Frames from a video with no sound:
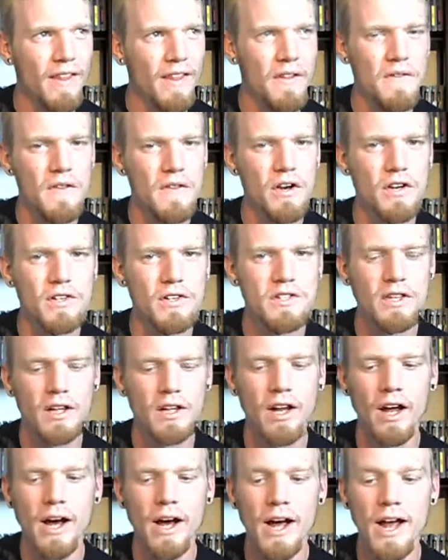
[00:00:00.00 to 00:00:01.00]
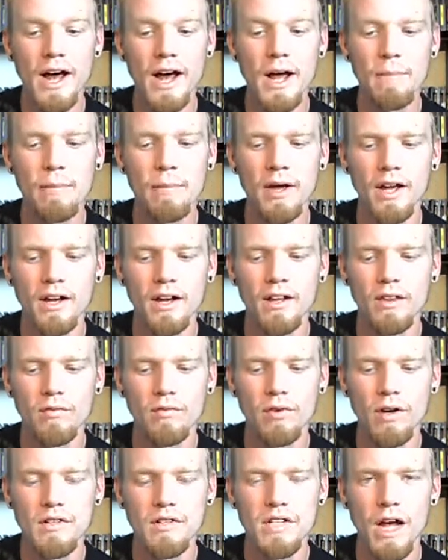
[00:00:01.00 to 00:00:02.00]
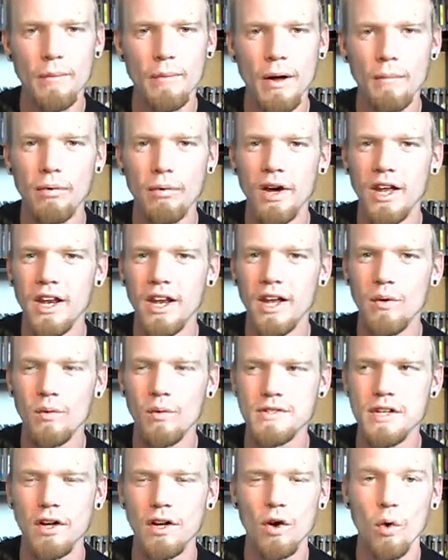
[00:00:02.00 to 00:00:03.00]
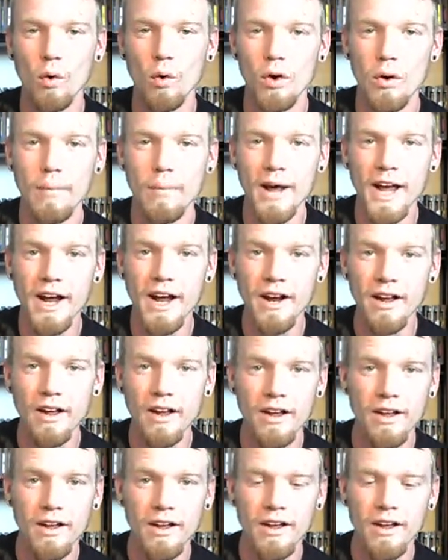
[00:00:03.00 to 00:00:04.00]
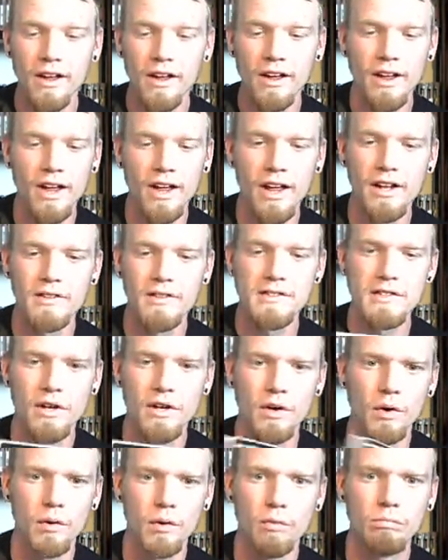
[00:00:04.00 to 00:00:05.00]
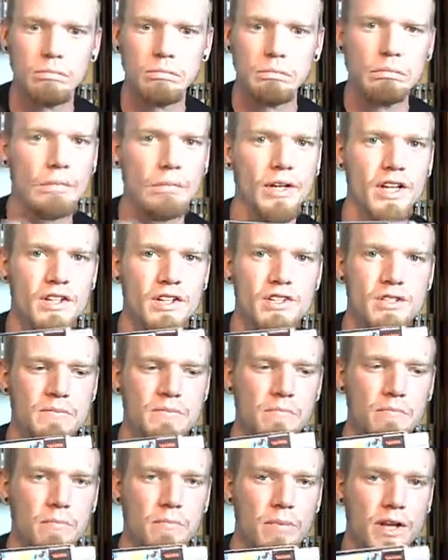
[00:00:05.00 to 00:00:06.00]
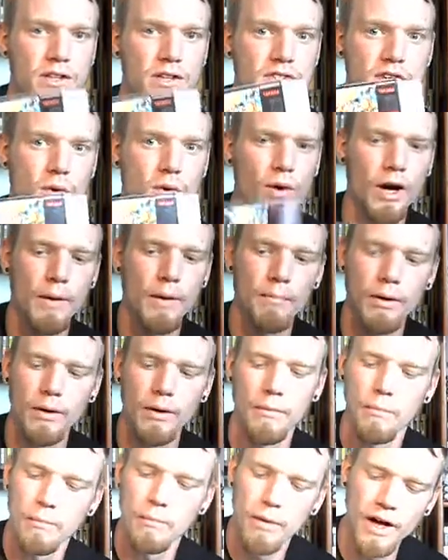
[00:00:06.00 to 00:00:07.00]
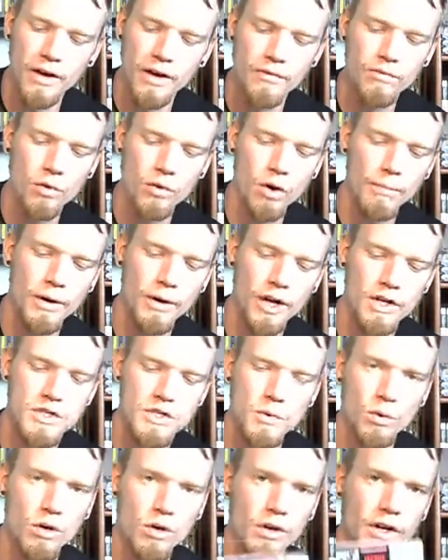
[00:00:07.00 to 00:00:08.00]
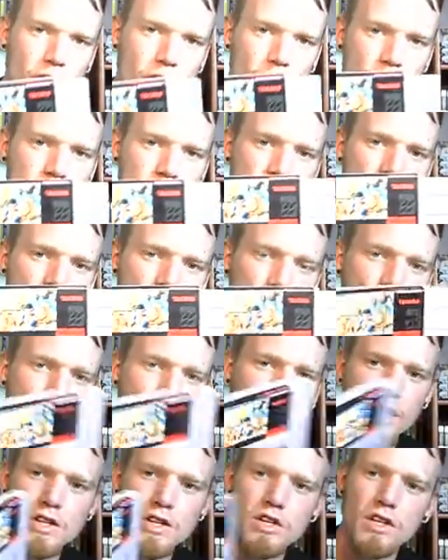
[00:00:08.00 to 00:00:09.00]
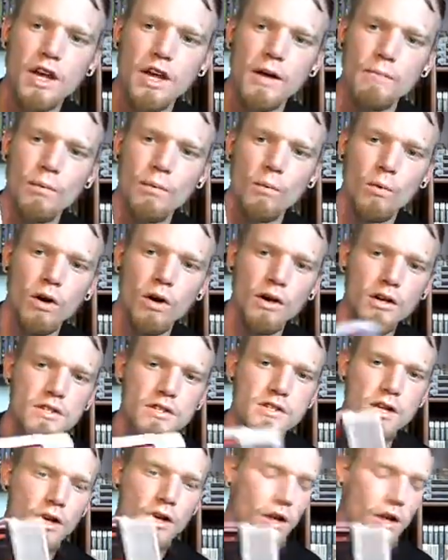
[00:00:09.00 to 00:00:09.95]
then there's the guy I picked the first time I played it was a quarterback, and so he just beats you up. But $4, World Heroes 2, nice shape, it works.